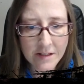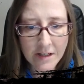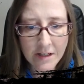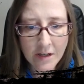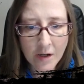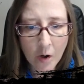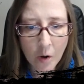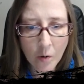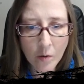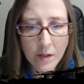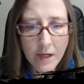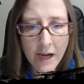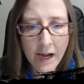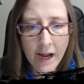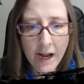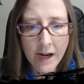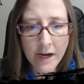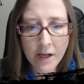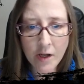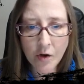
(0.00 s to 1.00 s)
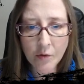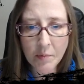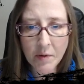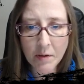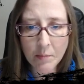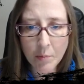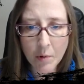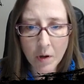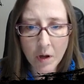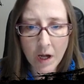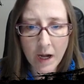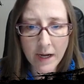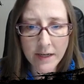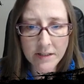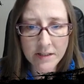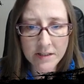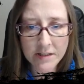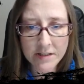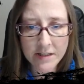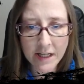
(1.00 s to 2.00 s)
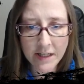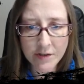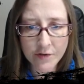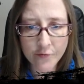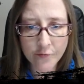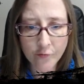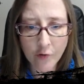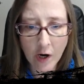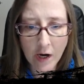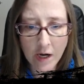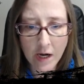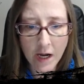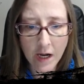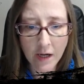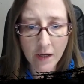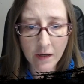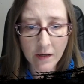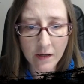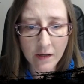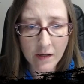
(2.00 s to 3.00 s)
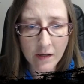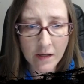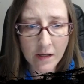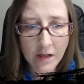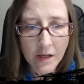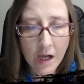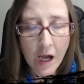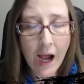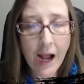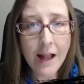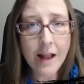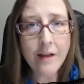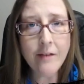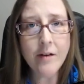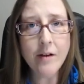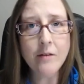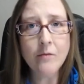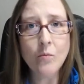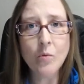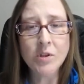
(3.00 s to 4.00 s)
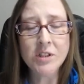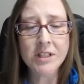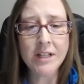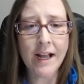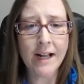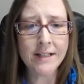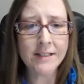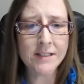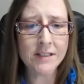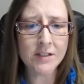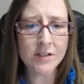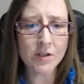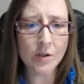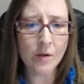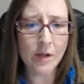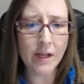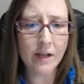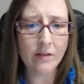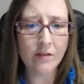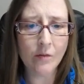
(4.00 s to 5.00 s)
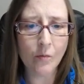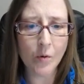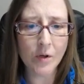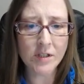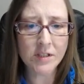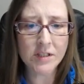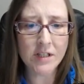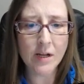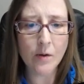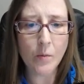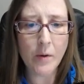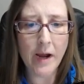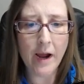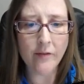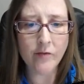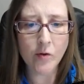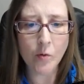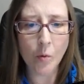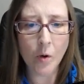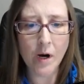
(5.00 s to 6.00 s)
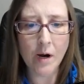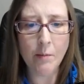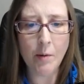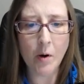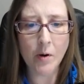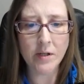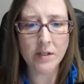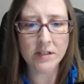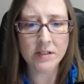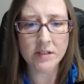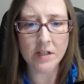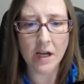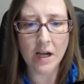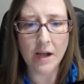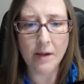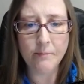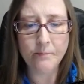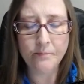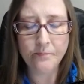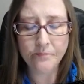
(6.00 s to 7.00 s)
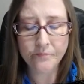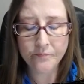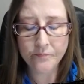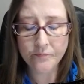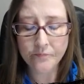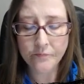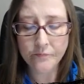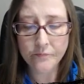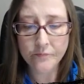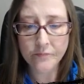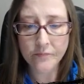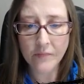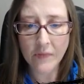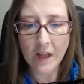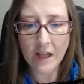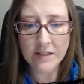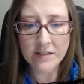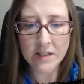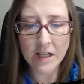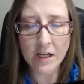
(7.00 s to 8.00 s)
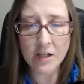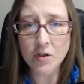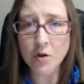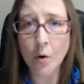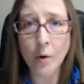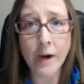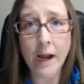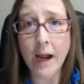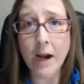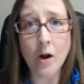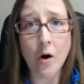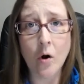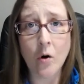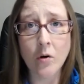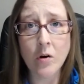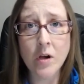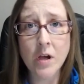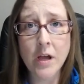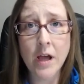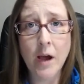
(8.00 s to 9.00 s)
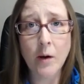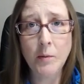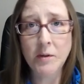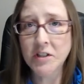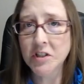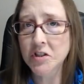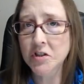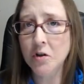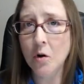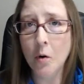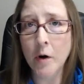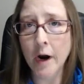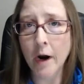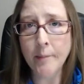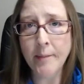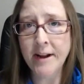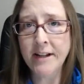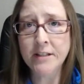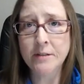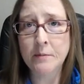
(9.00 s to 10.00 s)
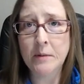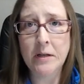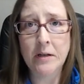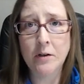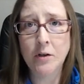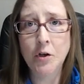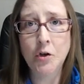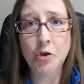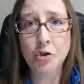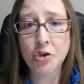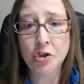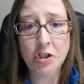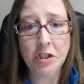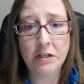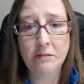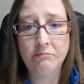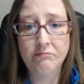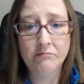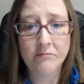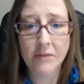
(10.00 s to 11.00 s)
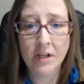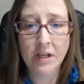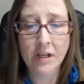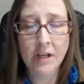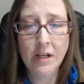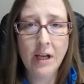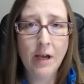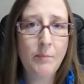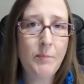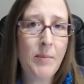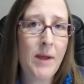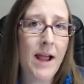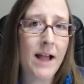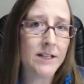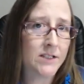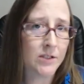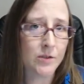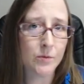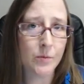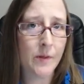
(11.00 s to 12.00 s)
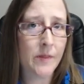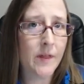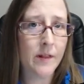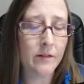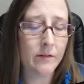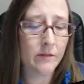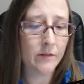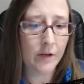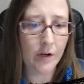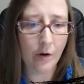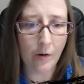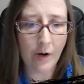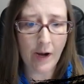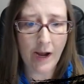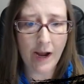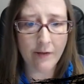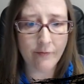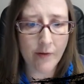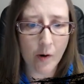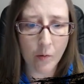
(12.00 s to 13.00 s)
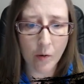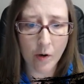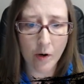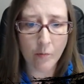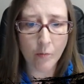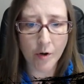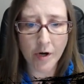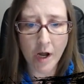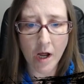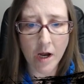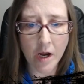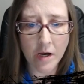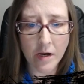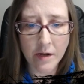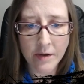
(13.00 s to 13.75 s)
Holy Hannah, you people. That's frightening. I live in Wisconsin, so like the worst thing we have to worry about is like a tornado. And we just go in our basement and usually it passes within, you know, a half hour and we're done.